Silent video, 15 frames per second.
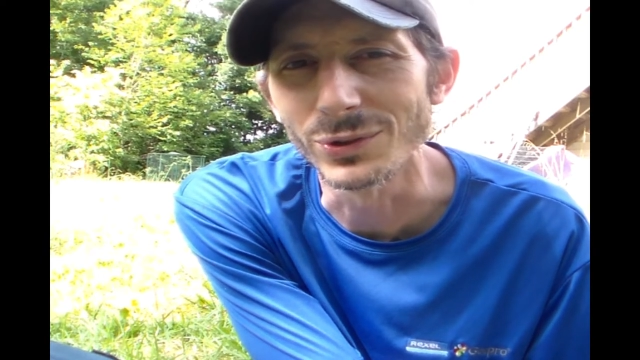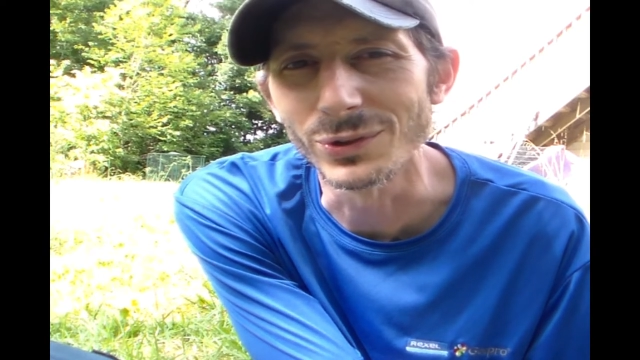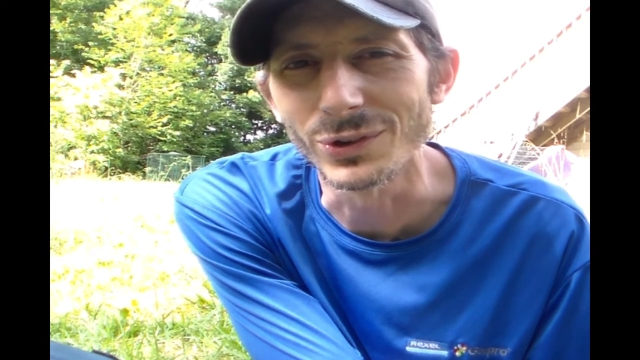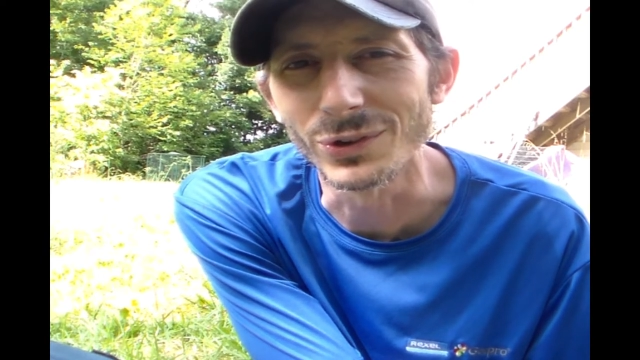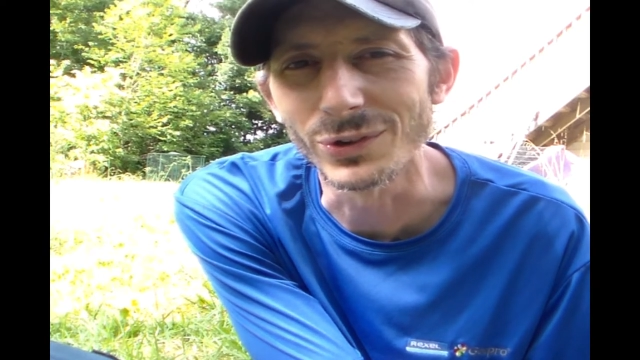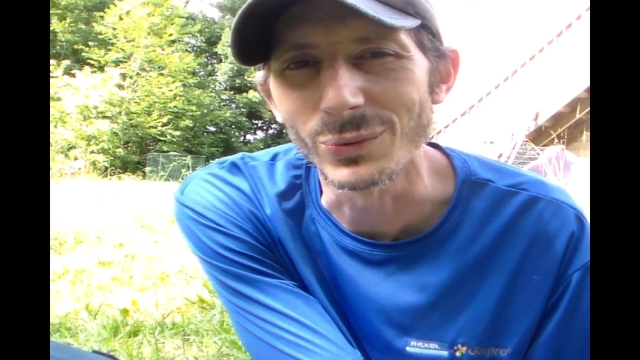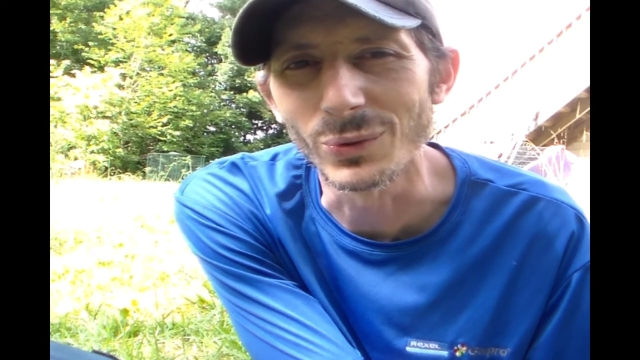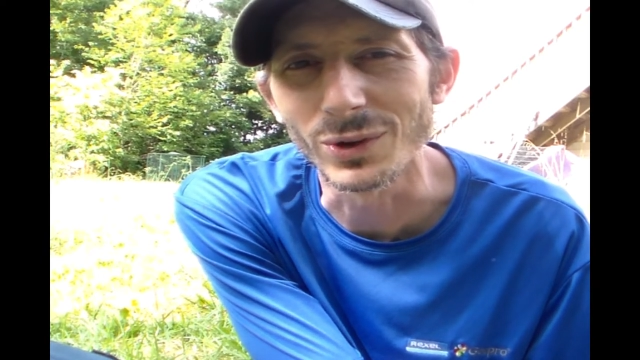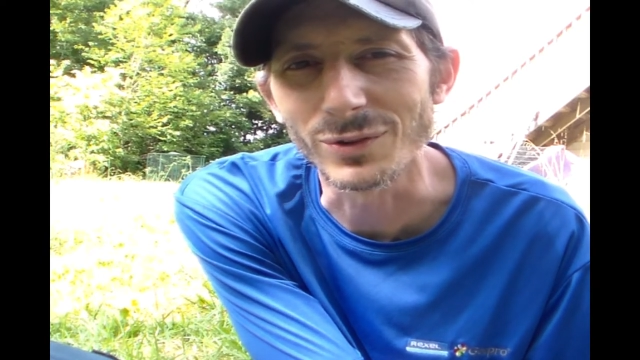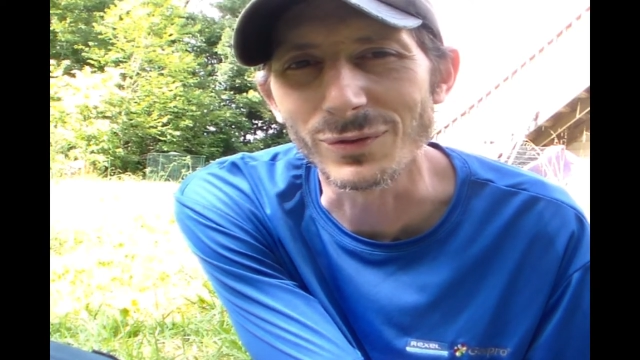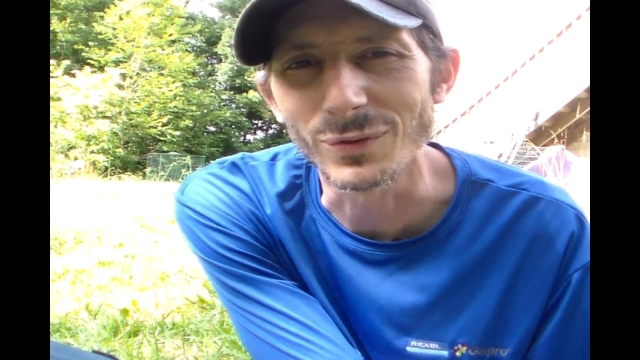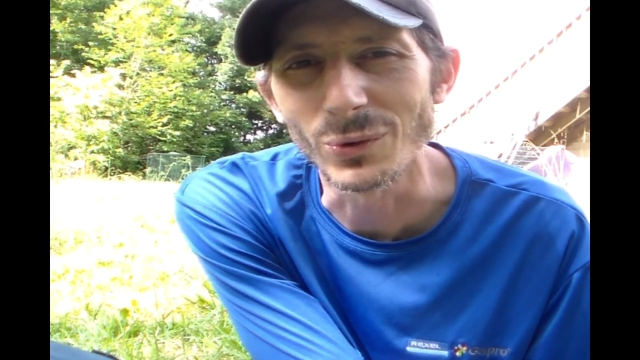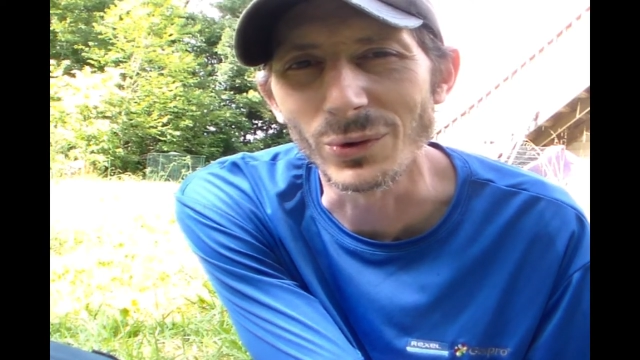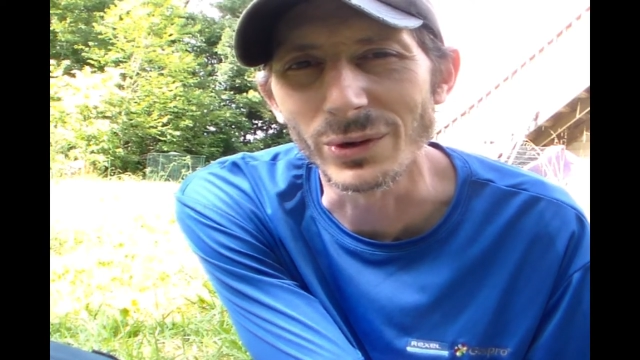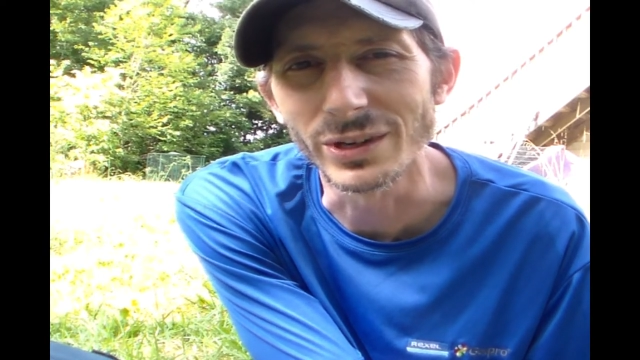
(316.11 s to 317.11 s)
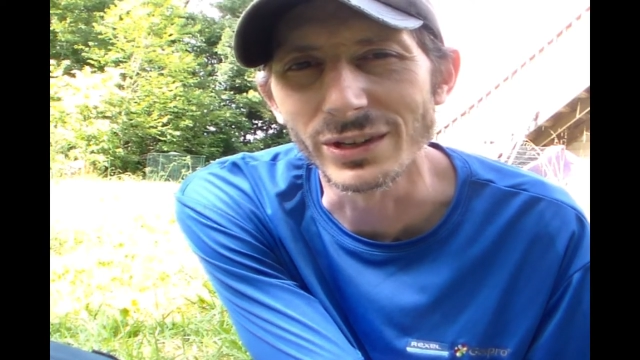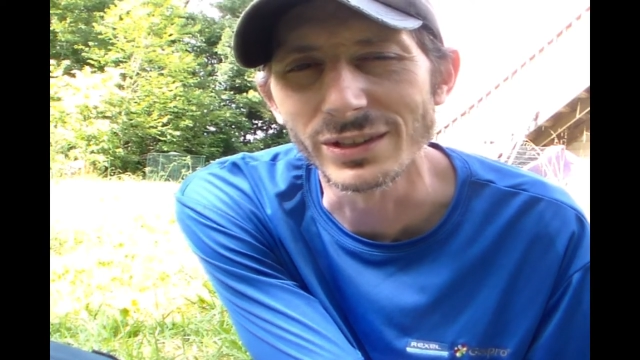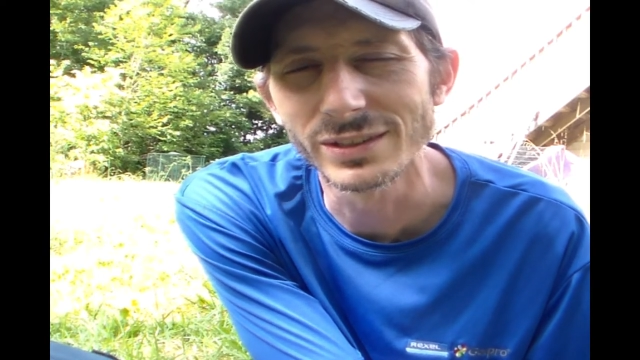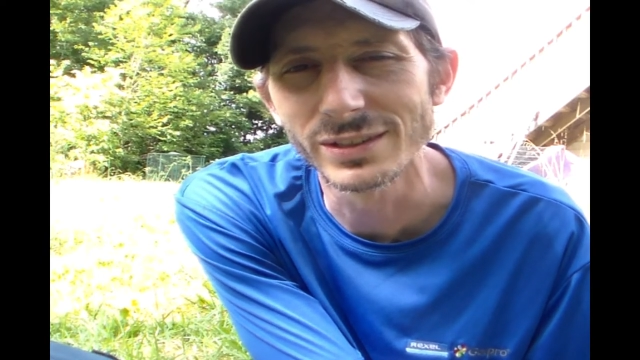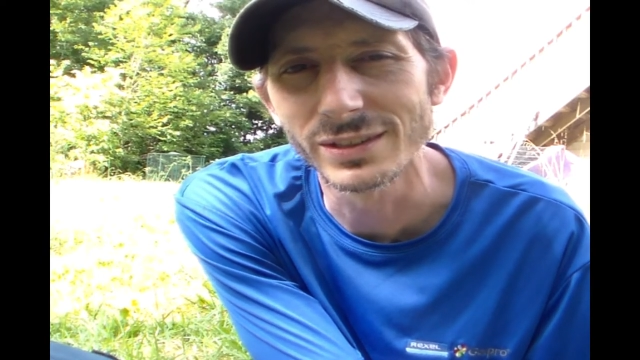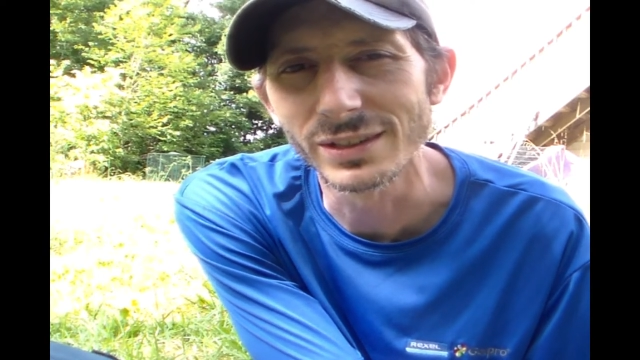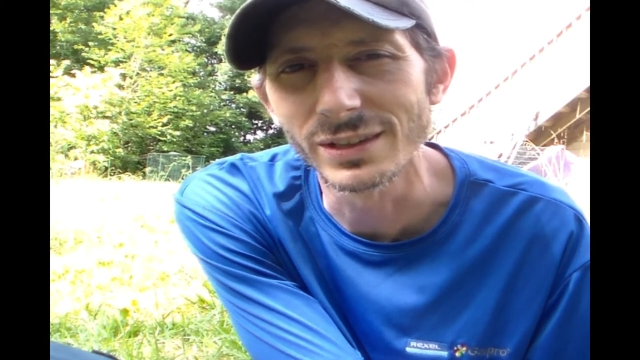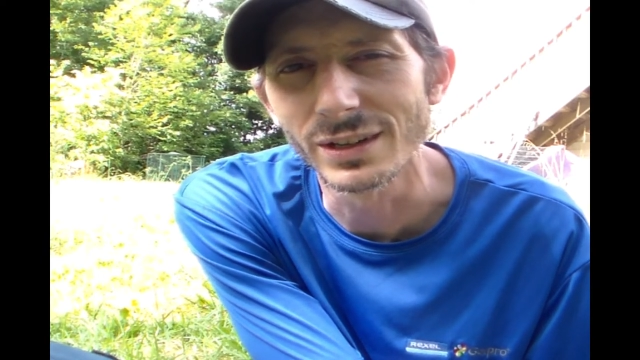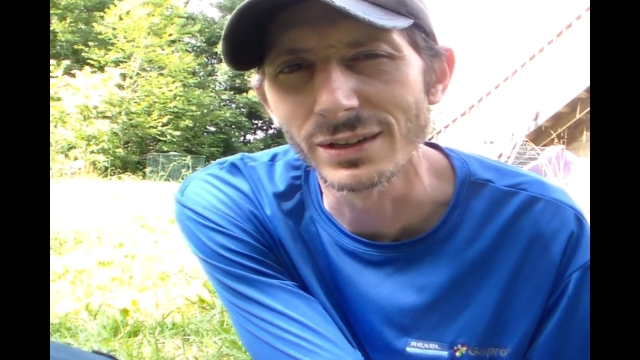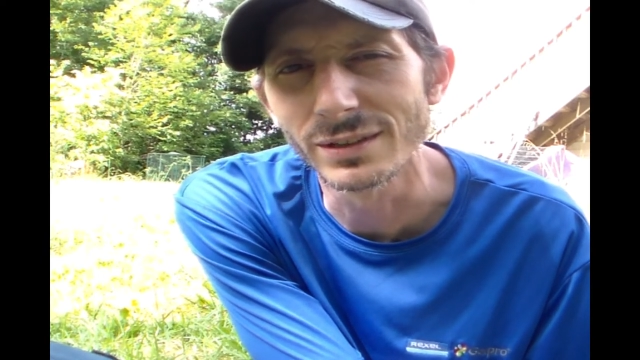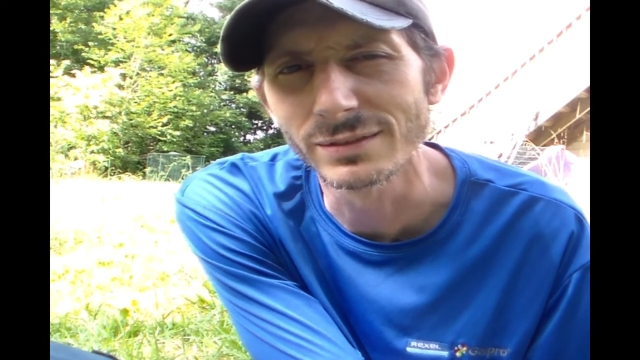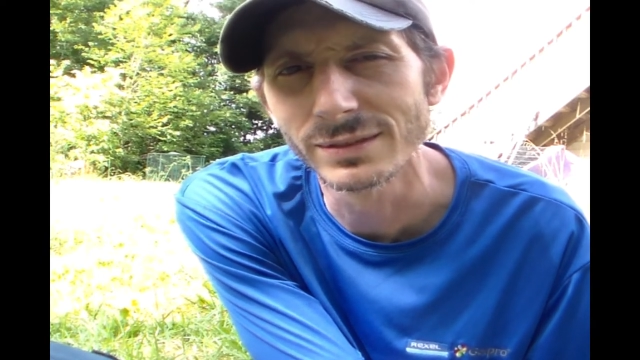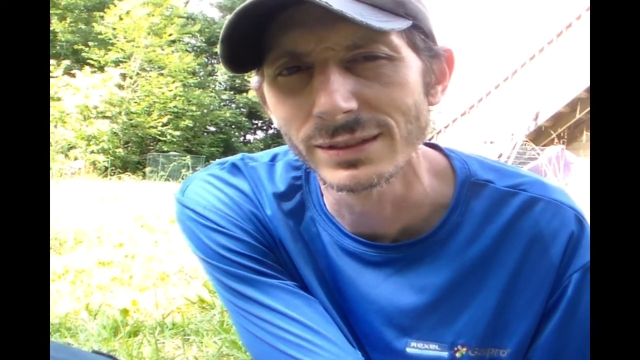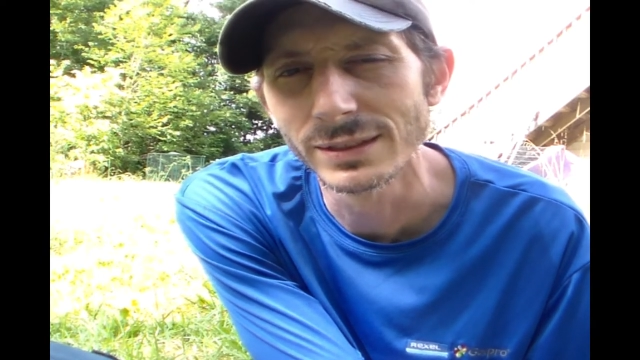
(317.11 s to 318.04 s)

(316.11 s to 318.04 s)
your dirty work for you, you know.